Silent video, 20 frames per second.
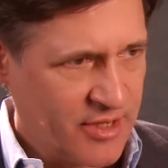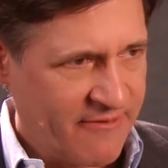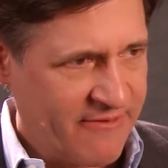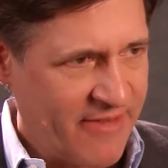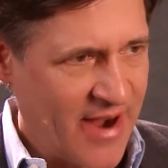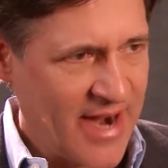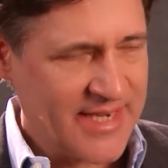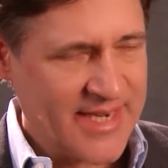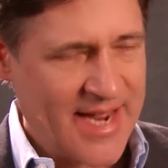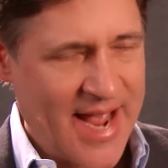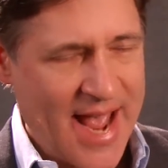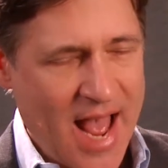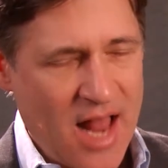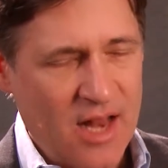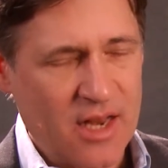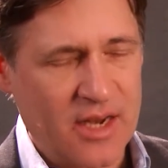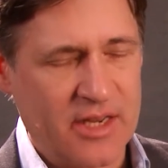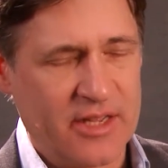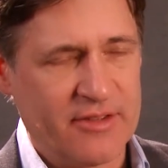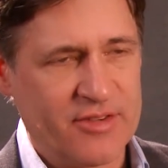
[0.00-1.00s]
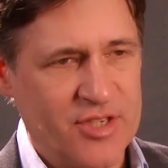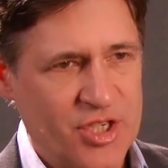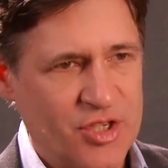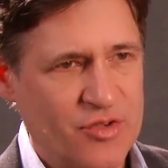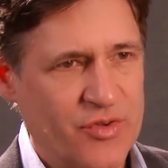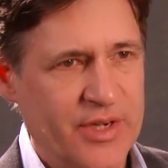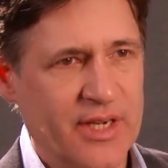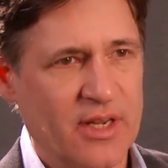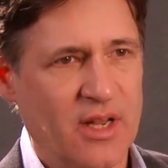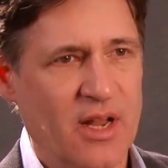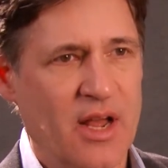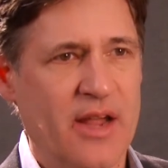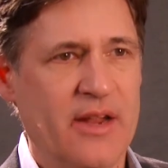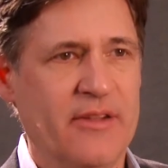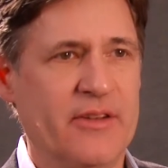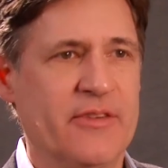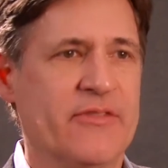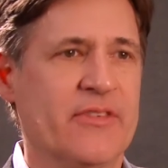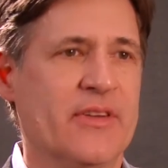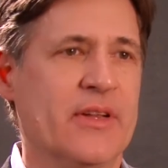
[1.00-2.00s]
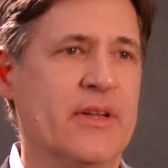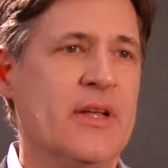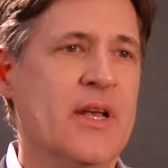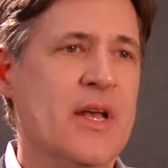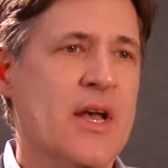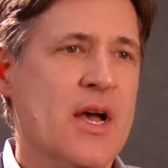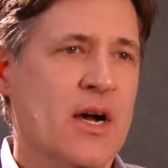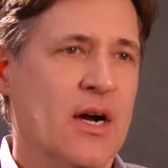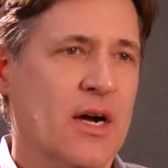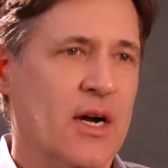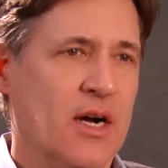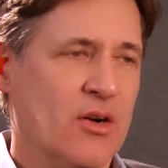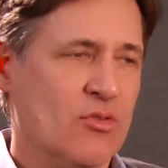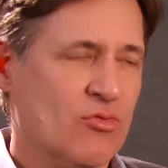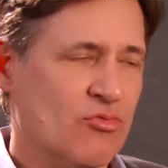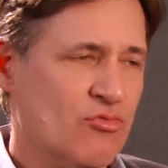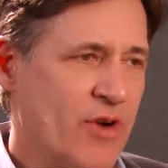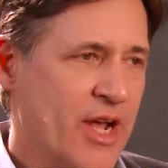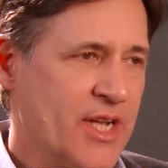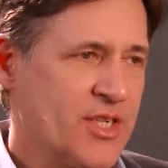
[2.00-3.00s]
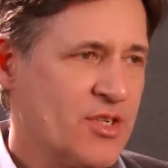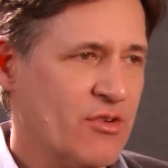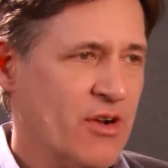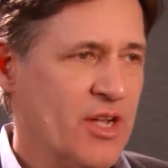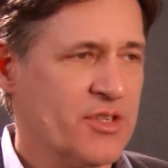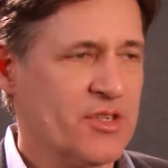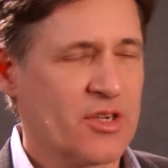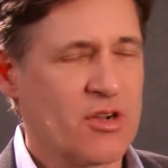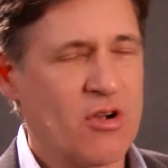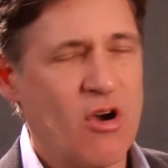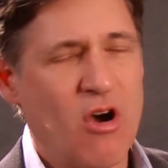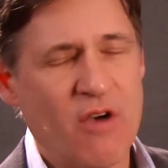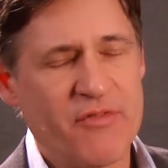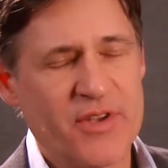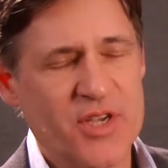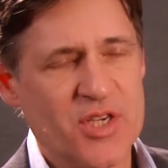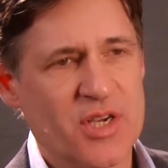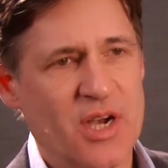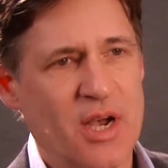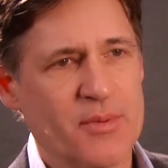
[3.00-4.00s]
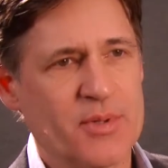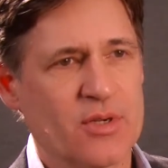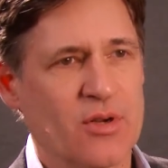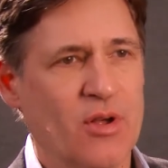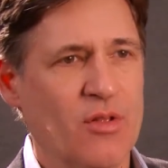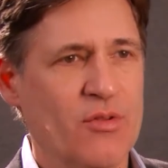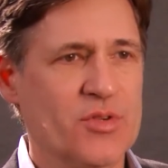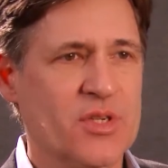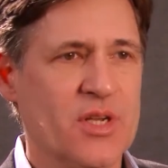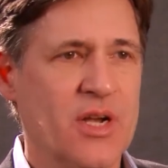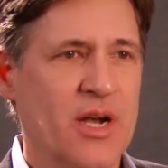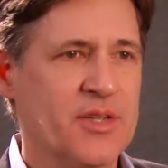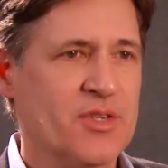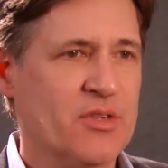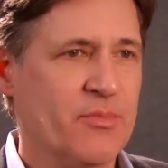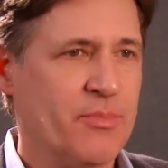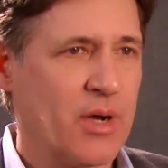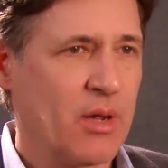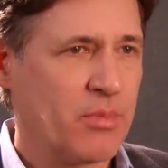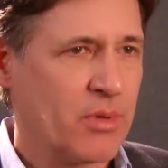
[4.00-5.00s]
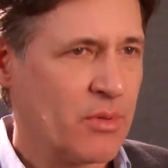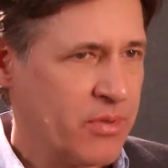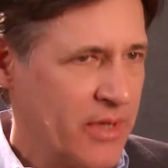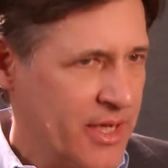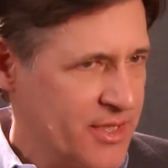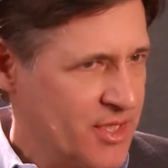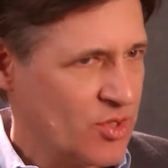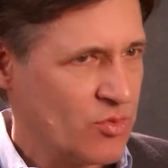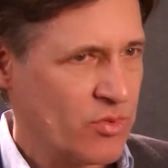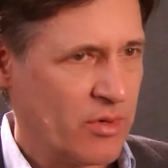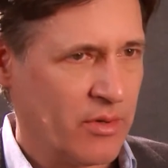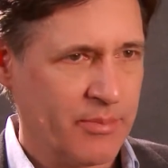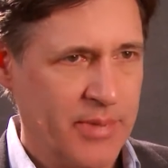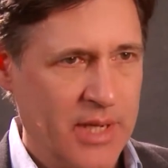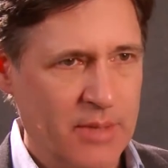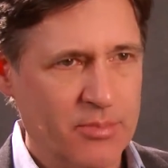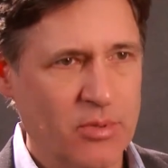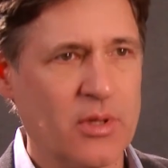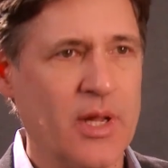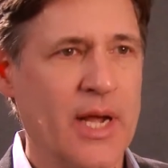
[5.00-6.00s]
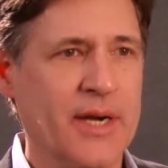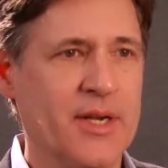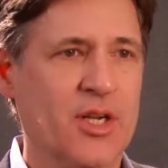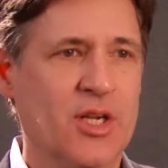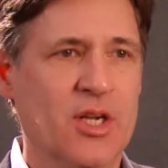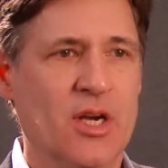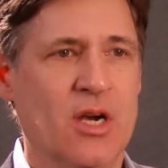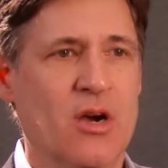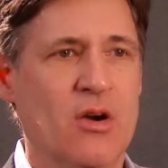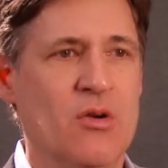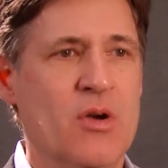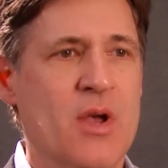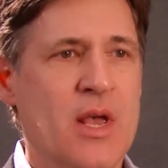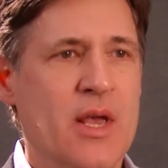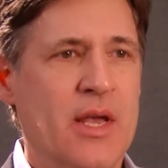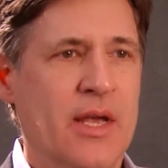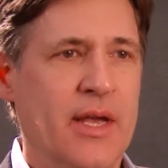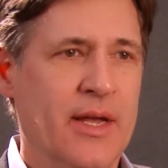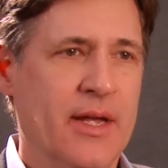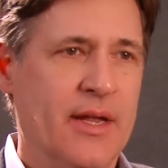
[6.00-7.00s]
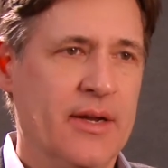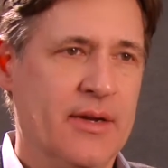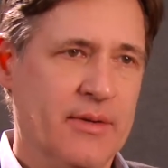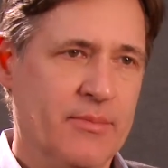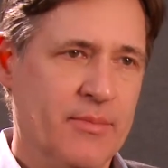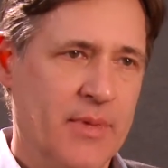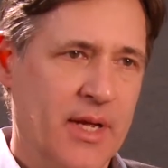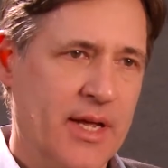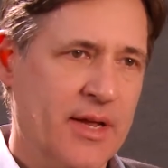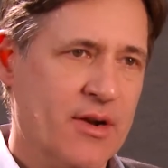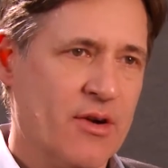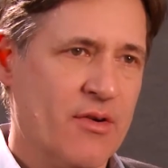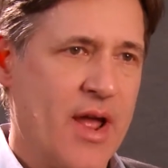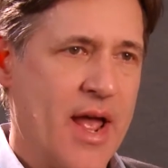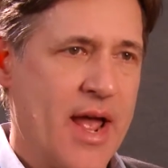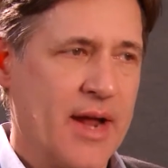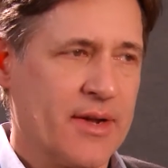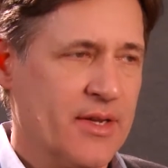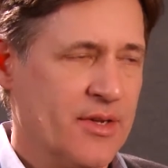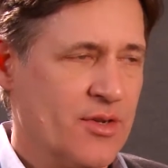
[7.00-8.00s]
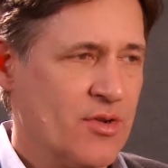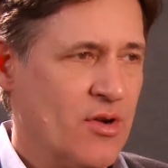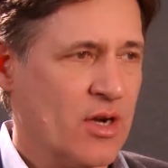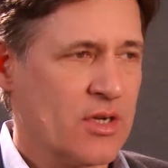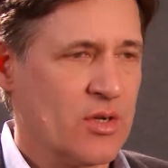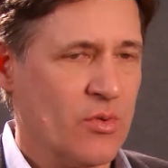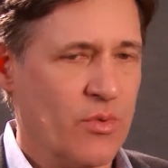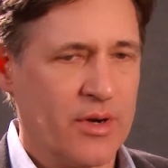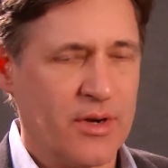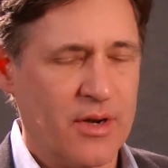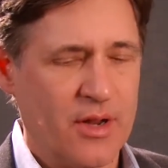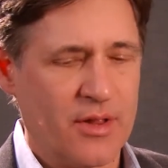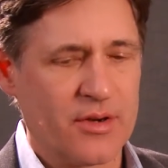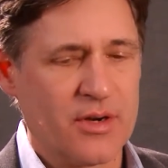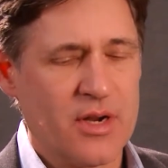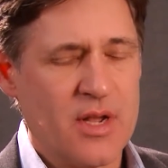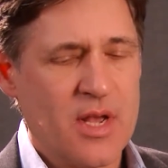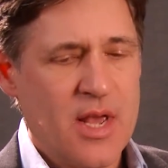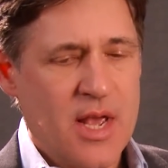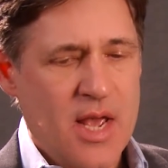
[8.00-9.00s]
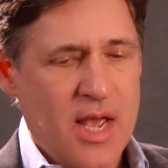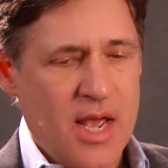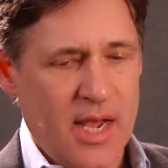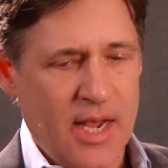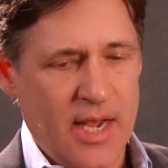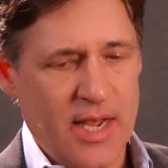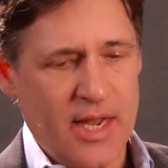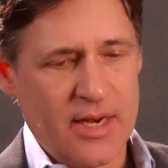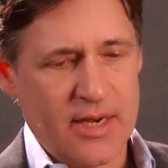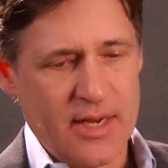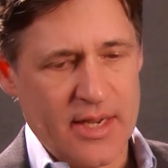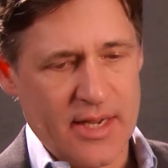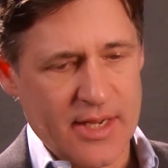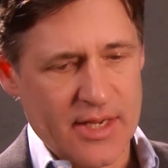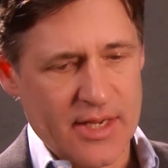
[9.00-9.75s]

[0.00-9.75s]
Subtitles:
vitality of street life and restaurants and coffee shops and all those kinds of public places where people like to go and interact and talk to one another. And